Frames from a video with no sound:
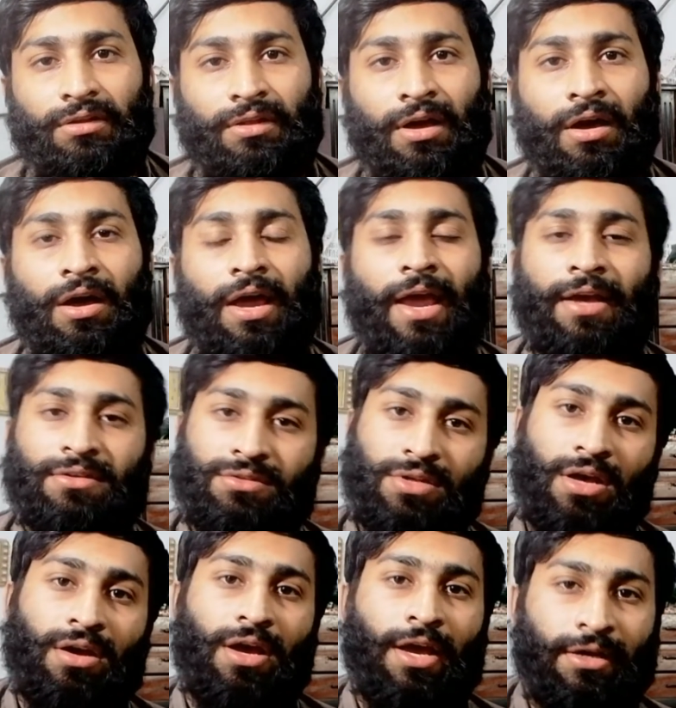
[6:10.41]

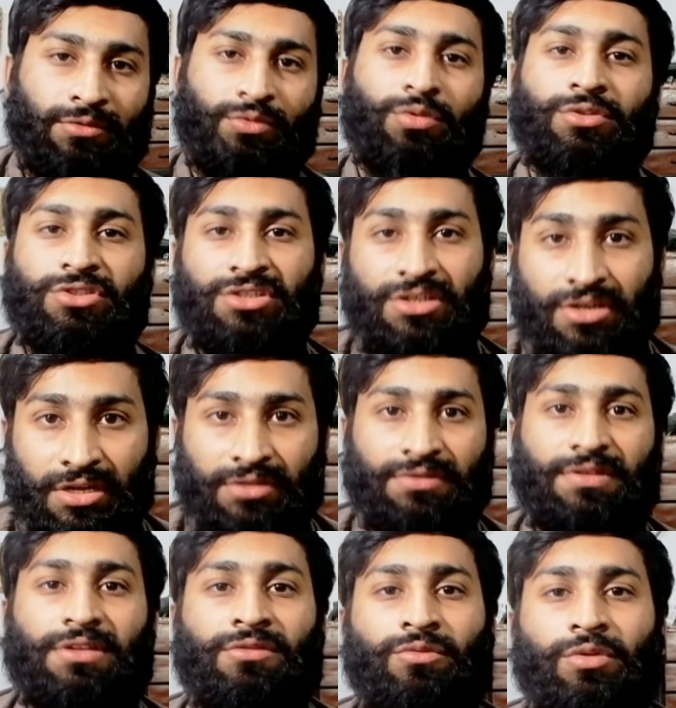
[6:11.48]
the exogenous
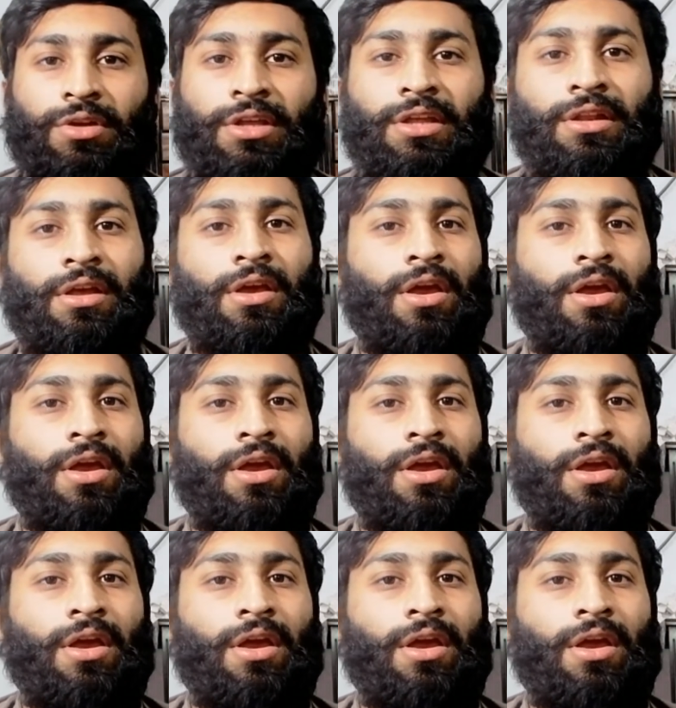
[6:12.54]
insulin